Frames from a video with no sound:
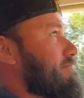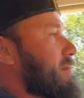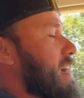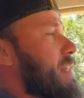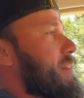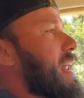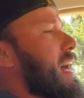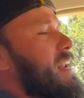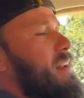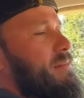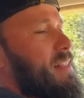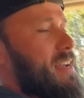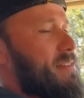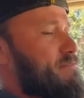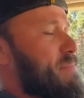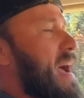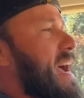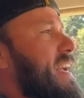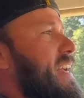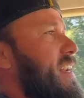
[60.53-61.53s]
Not like
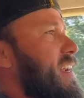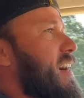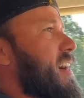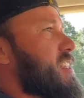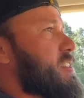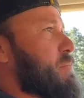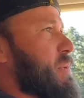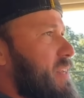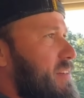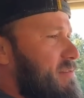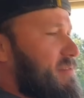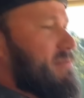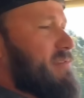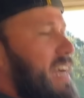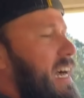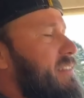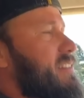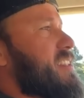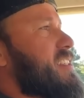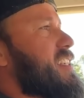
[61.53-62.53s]
back at us, but
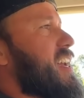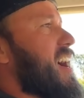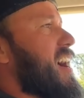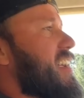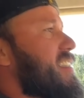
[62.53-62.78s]
on the side,